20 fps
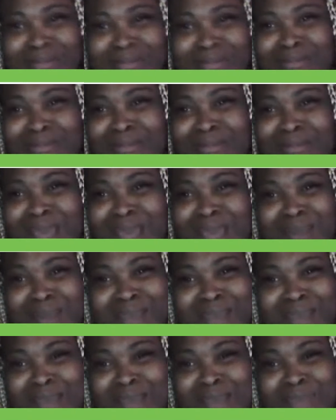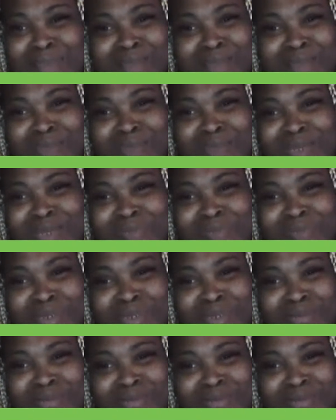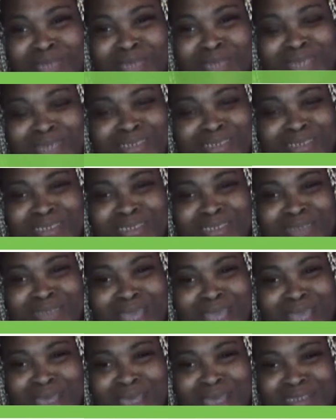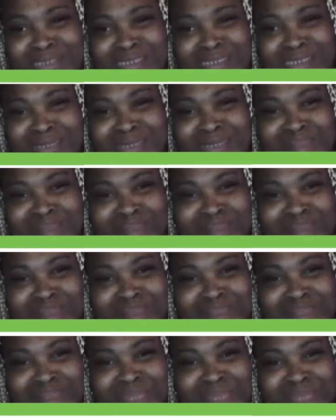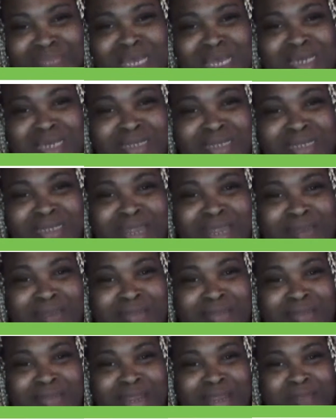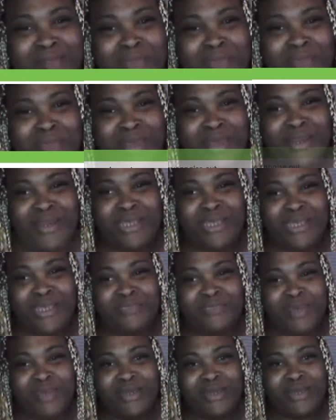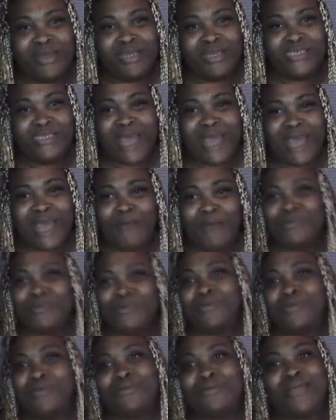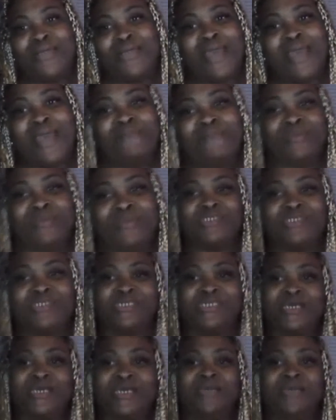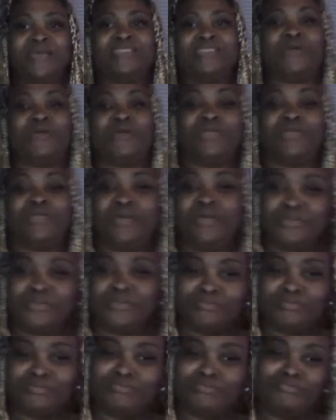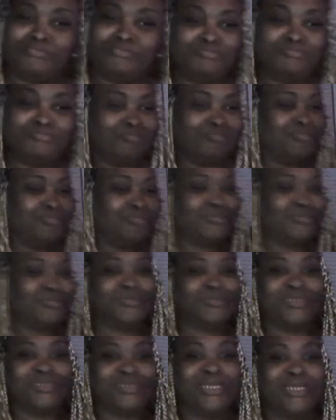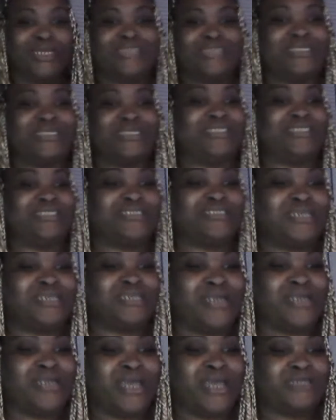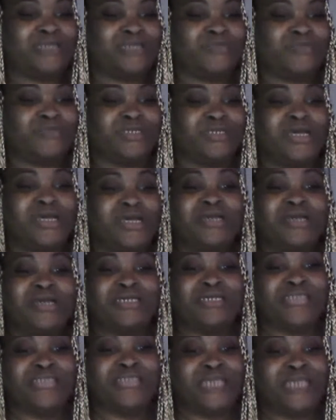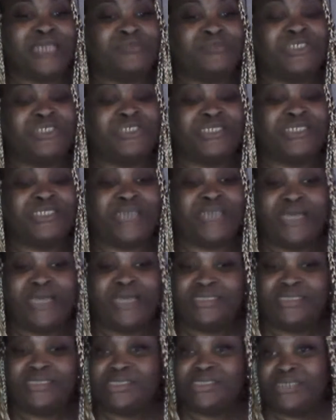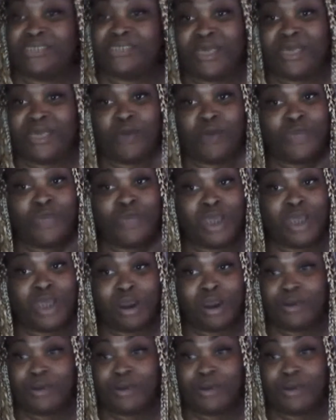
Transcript: Not play with the pickle. That's just nasty. Let the mayonnaise out. Lord have mercy. So look, let's listen to the next one. Because that's what she said to Gizelle. We heard